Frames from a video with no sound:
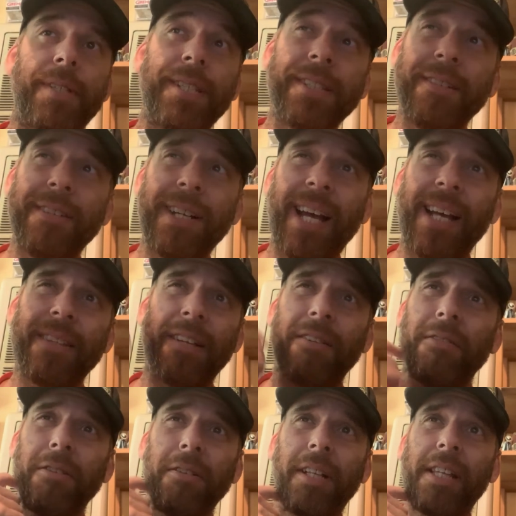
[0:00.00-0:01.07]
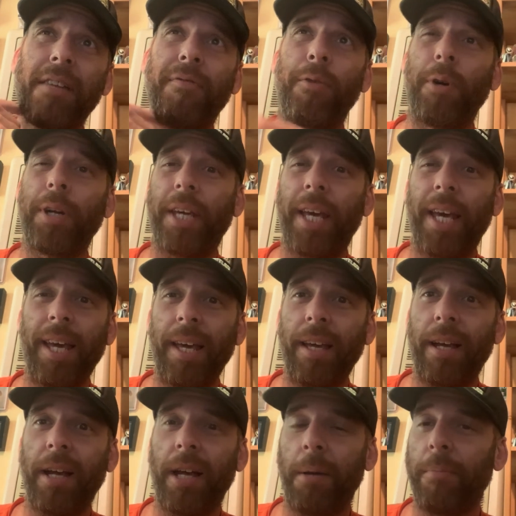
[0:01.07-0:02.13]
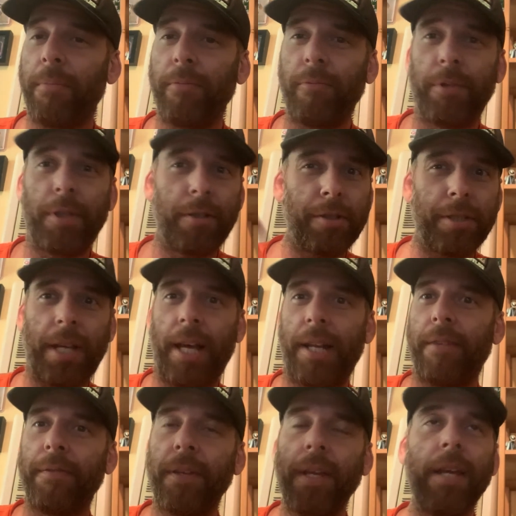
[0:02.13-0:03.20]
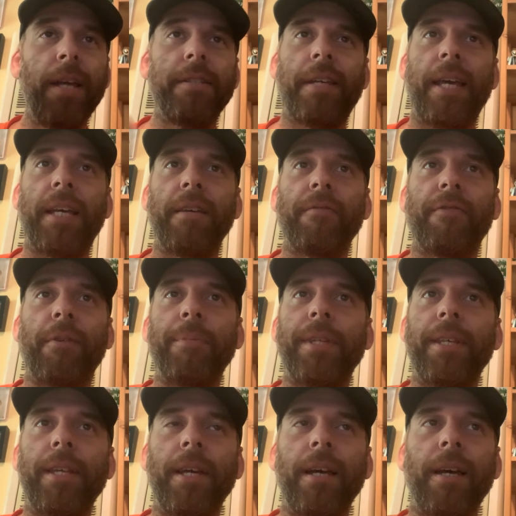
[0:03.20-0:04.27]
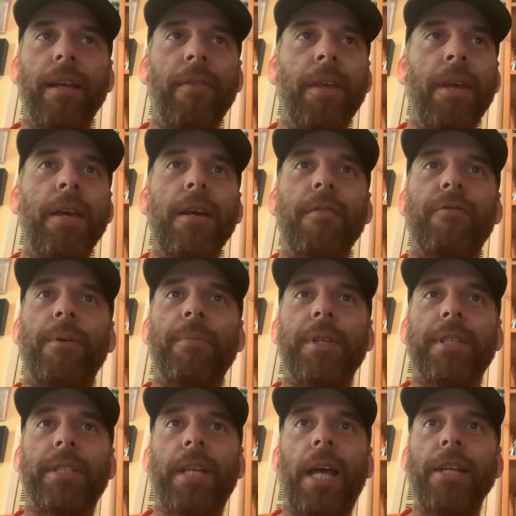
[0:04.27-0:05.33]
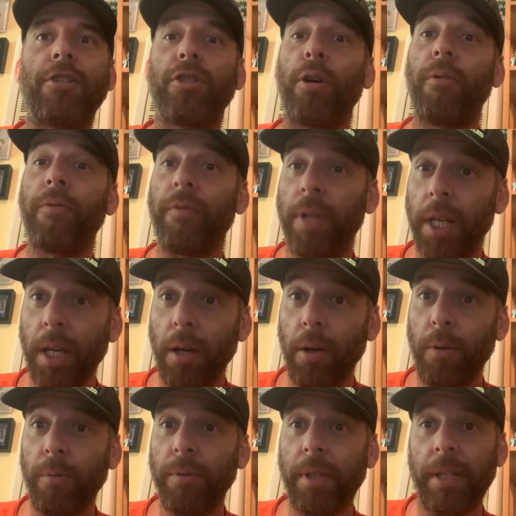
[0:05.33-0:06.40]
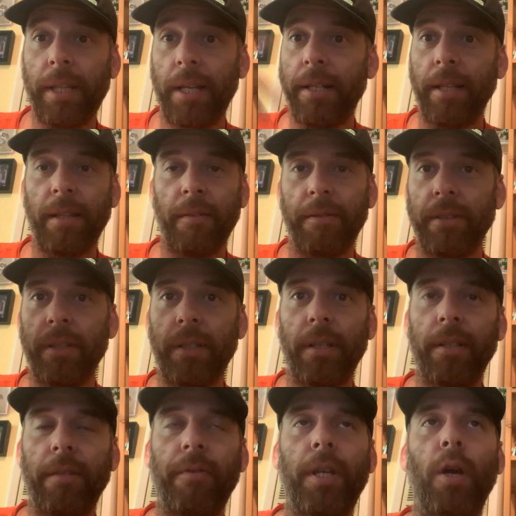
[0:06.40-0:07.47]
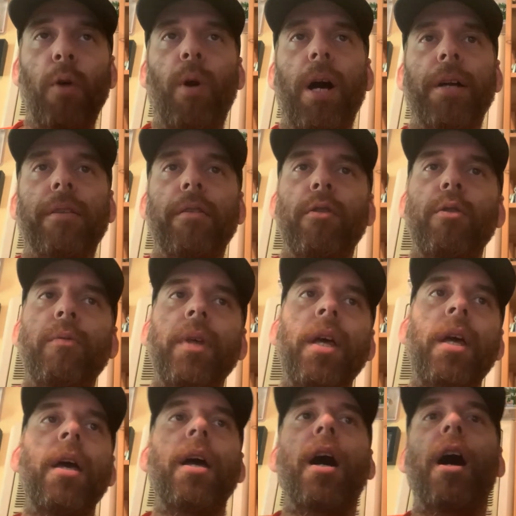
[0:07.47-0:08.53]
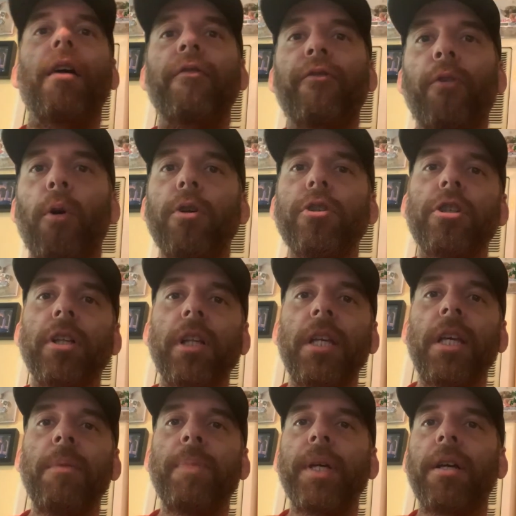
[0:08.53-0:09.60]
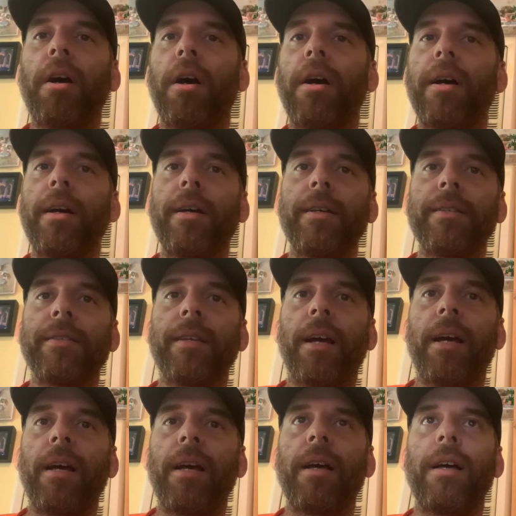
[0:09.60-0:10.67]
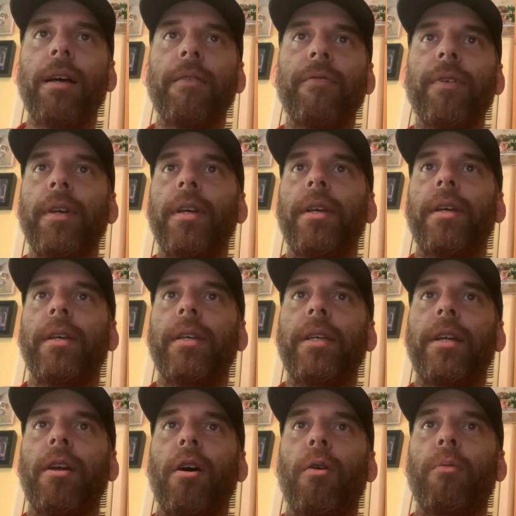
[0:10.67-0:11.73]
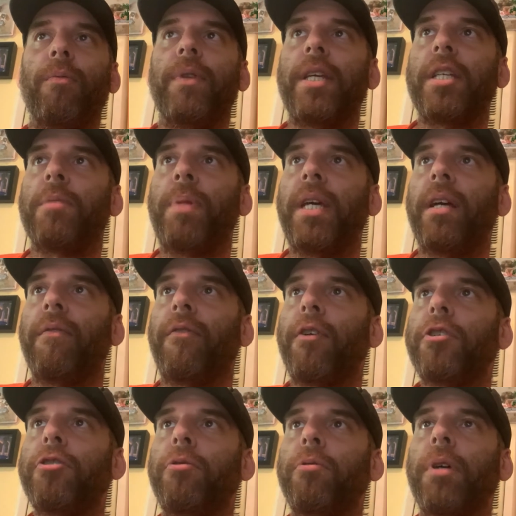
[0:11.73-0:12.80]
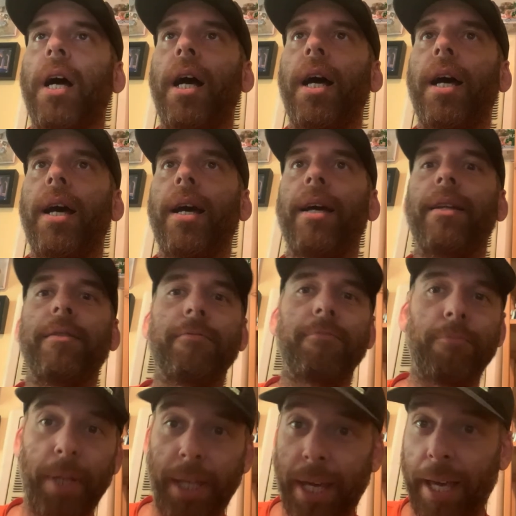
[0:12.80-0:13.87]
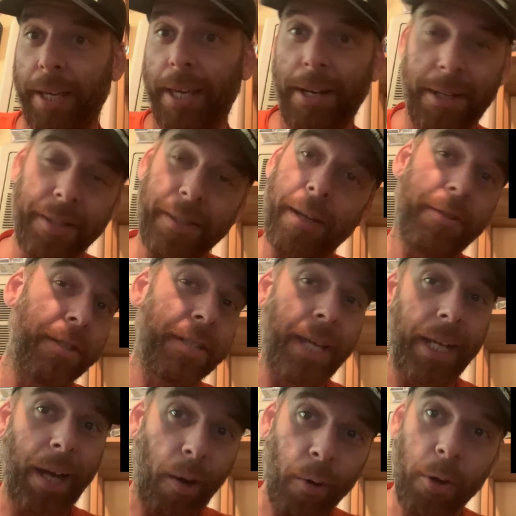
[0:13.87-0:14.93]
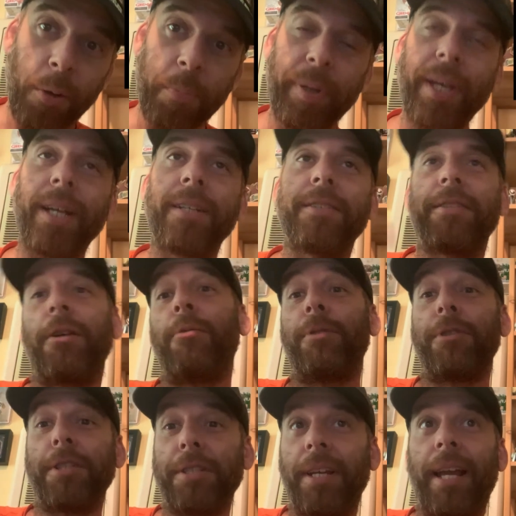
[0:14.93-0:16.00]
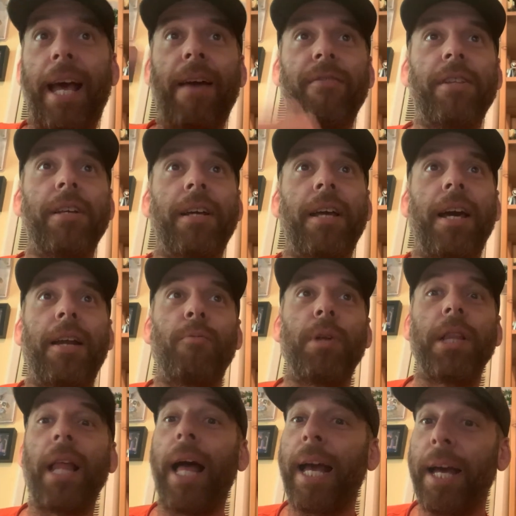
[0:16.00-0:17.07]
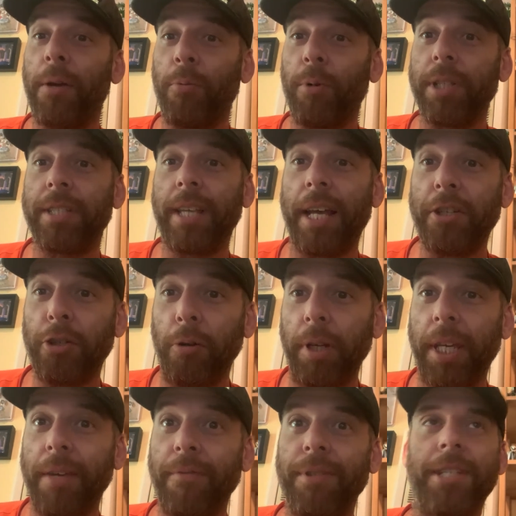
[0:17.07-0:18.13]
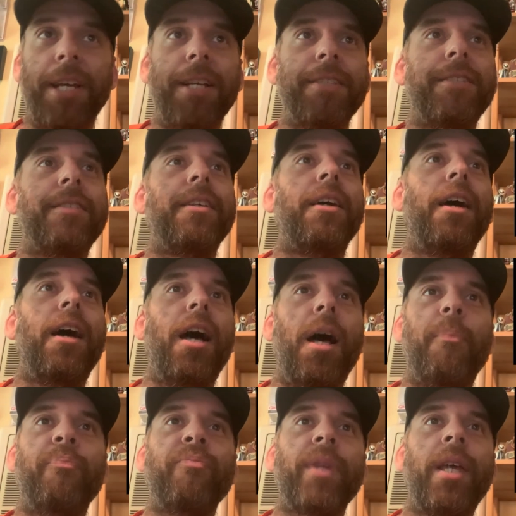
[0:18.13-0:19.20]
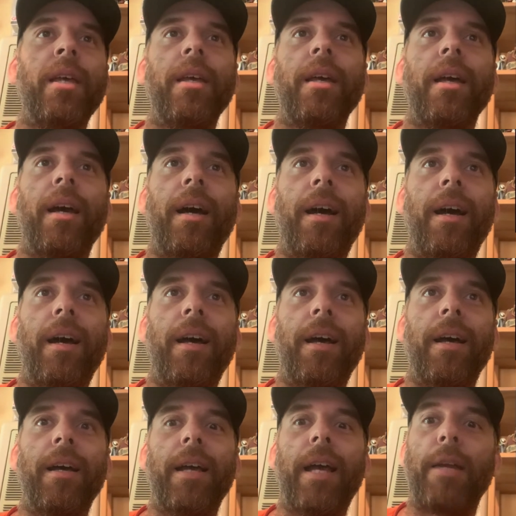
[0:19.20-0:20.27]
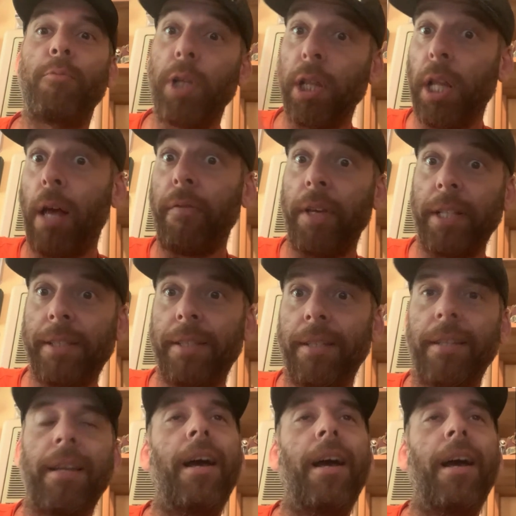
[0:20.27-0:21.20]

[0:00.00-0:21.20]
These are not; they don't look like they're 4K. Um, they're just kind of taken from the uh, from the sideshow video that they did, the, the, the video walkthrough. Unfortunately, because of you know this being a virtual con, we can't get in there to take our own pics, so we're just going to have to kind of rely on what sideshow gives us, um, uh, and we'll love it.